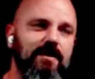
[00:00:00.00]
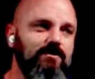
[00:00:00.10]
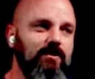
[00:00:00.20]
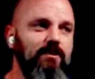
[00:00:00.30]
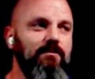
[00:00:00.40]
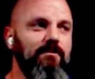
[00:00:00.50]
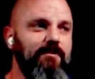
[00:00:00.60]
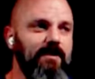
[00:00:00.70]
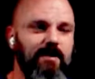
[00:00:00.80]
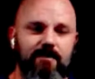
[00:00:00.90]
So I know what you're
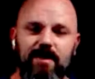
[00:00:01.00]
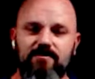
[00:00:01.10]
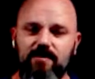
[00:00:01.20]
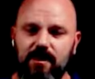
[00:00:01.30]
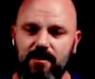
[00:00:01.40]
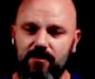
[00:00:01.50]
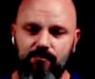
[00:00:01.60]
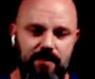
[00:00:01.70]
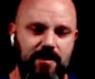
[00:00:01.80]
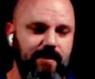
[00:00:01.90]
thinking, man, there's a lot of
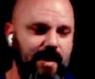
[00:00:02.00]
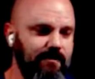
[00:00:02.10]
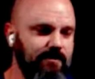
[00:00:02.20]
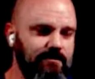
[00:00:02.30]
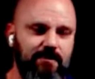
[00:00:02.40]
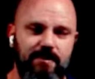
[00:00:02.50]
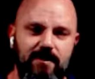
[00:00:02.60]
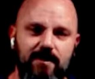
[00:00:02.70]
three letter acronyms up here.